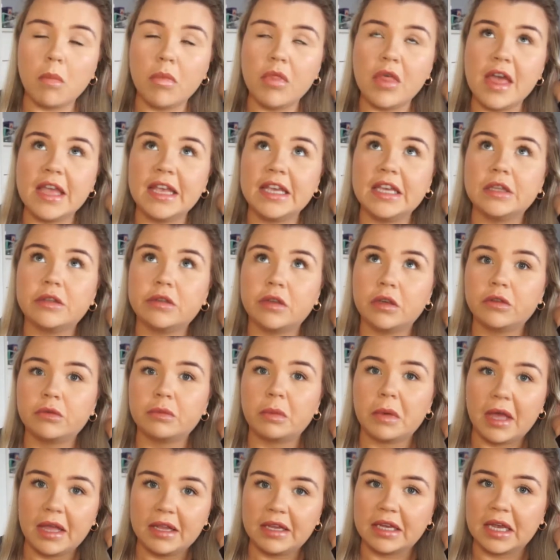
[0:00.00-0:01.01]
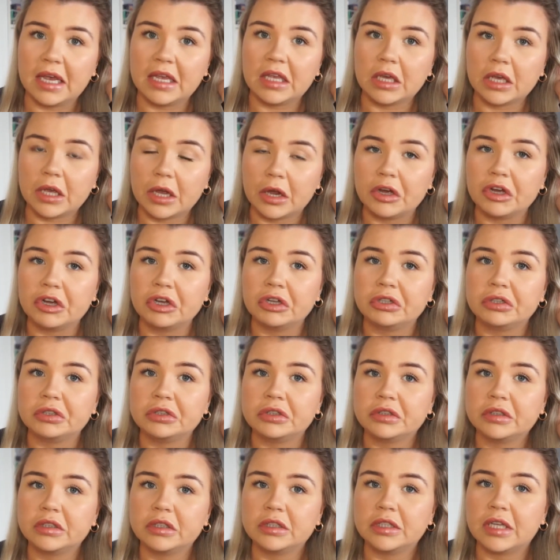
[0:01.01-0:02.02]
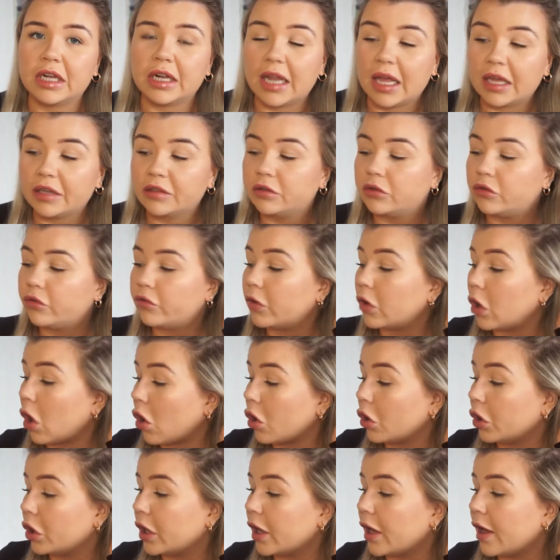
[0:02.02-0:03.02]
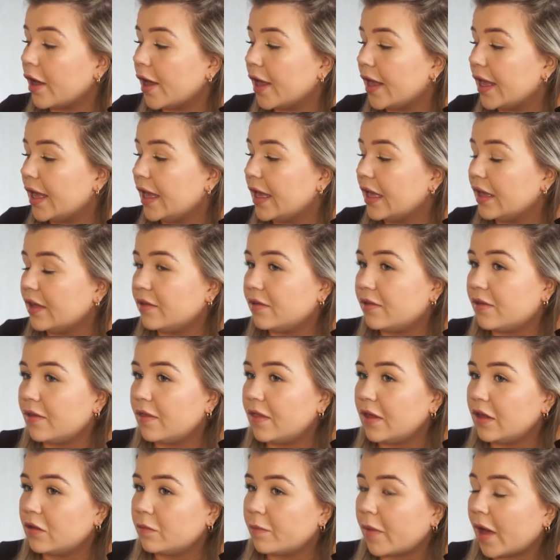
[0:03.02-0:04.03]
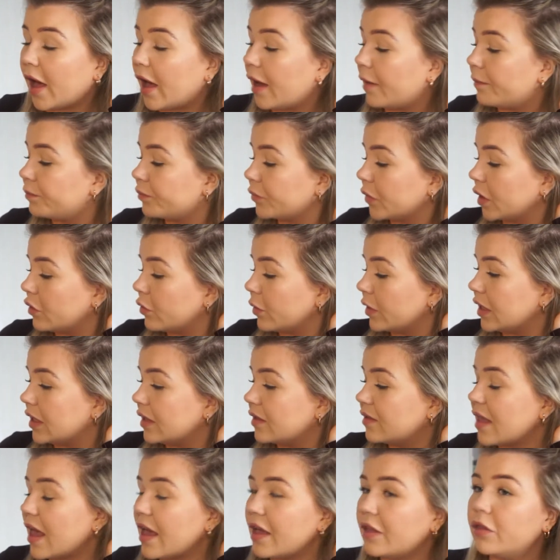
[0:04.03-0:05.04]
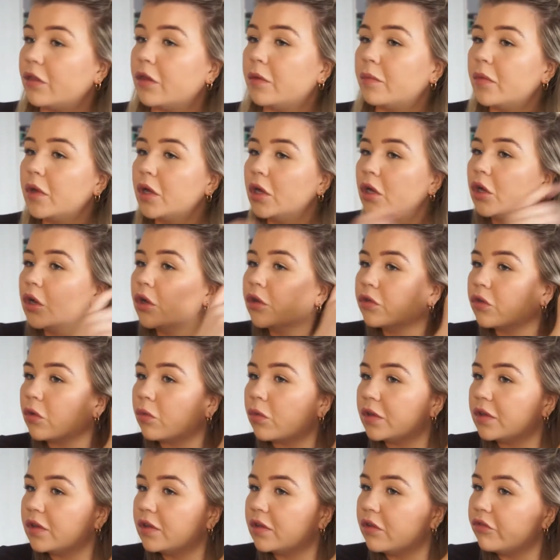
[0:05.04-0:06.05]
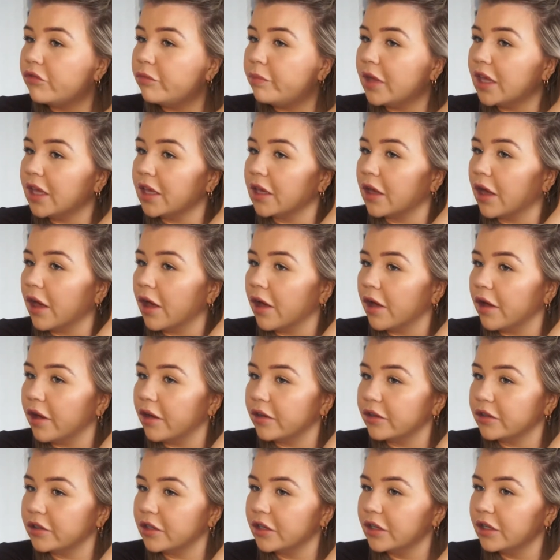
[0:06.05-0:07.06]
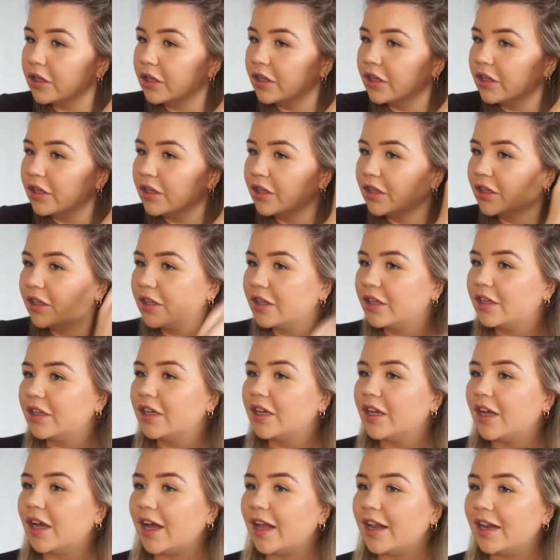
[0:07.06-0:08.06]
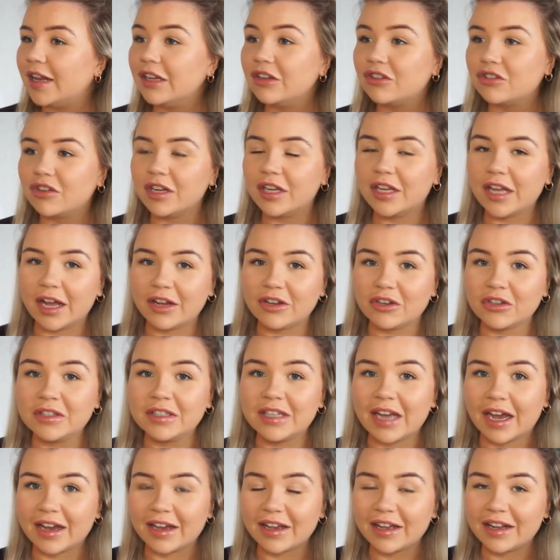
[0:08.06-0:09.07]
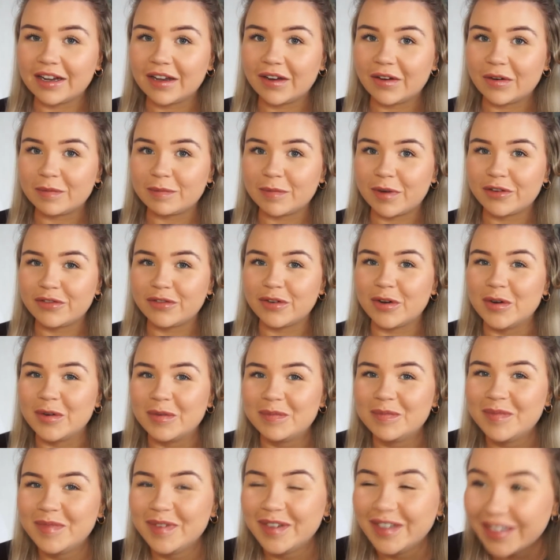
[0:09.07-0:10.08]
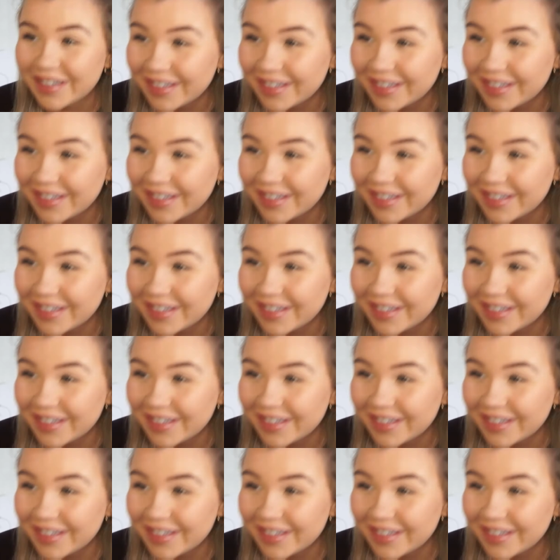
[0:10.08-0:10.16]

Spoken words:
The easiest way to get your curls to last for longer is this part, when you're setting them. So once they've been curled, I just dangle it on my thumb.